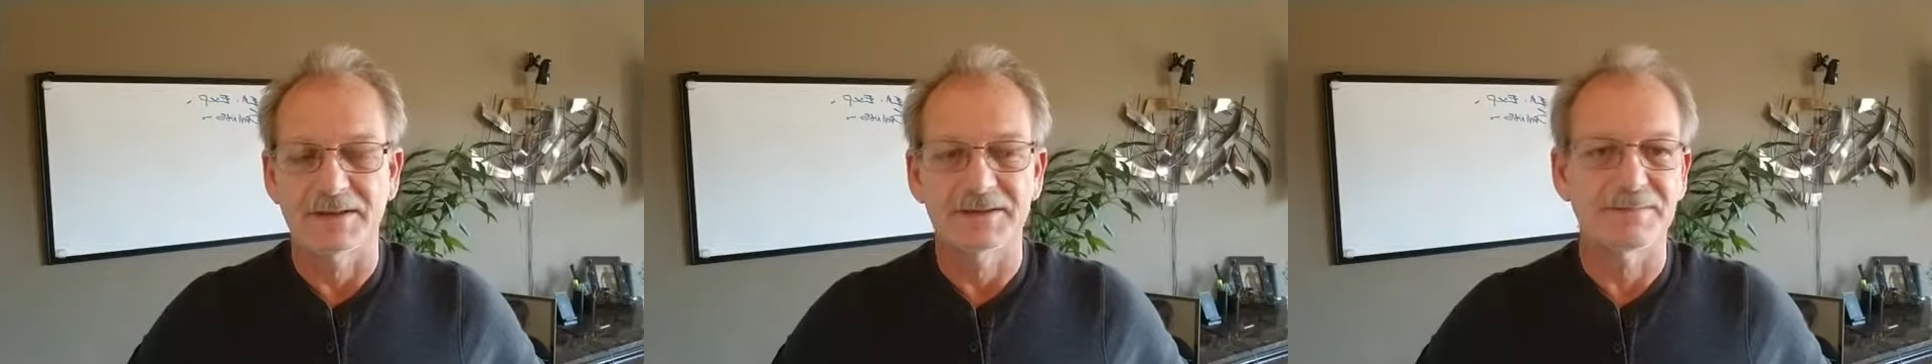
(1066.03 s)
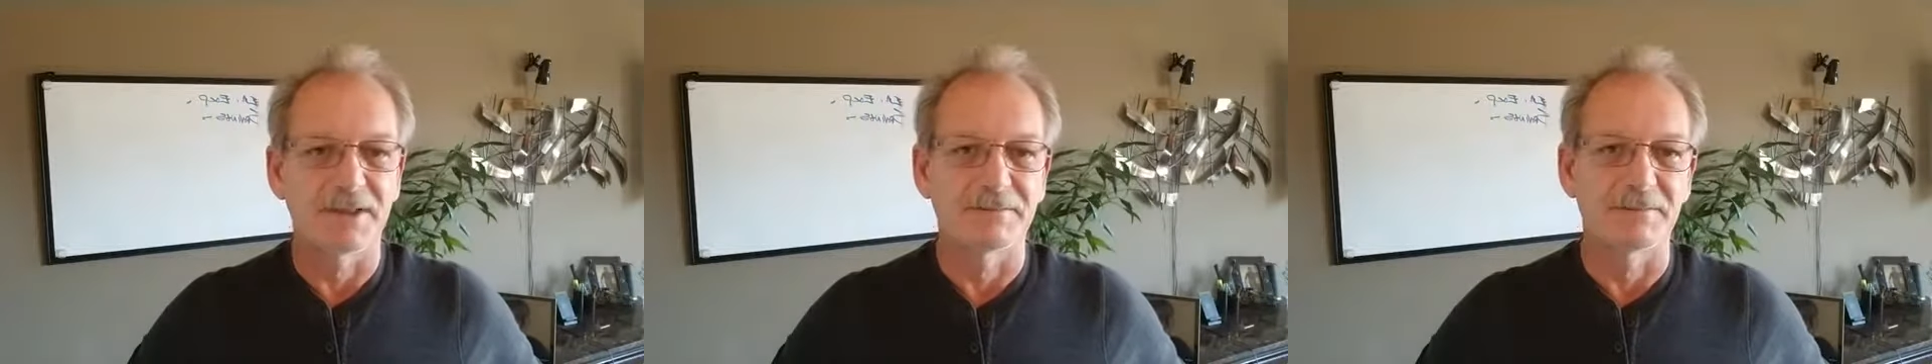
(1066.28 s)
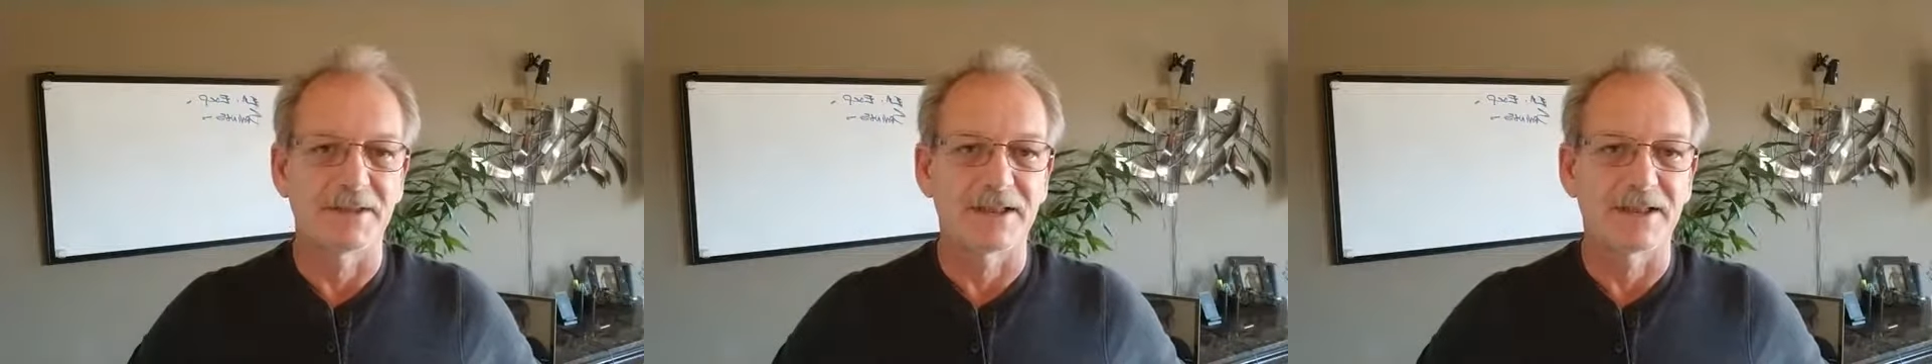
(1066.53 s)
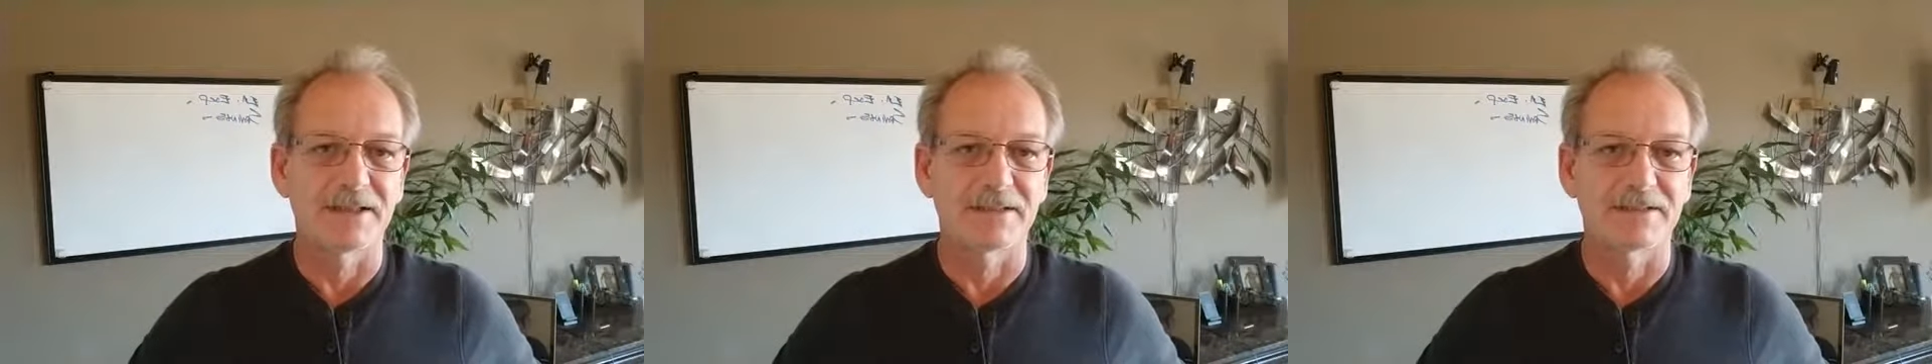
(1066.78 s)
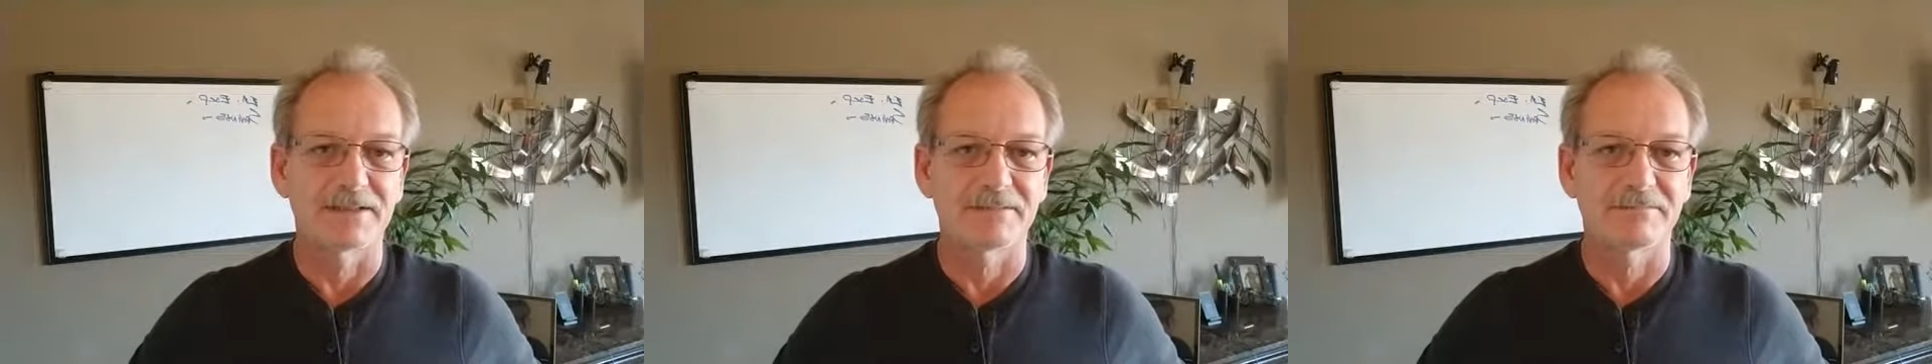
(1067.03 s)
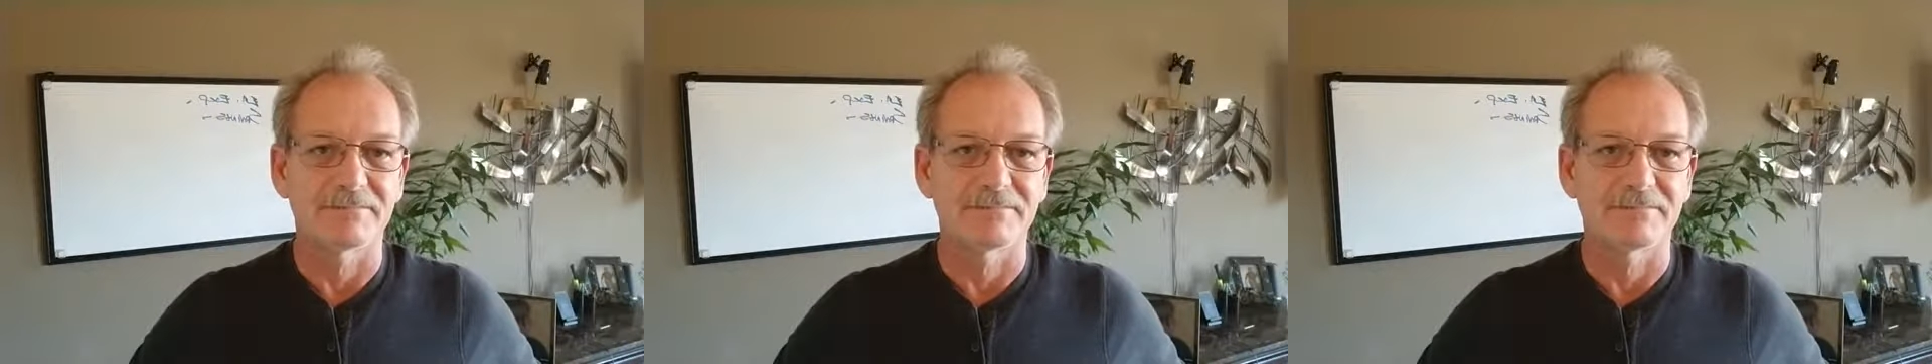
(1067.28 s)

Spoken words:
spend money and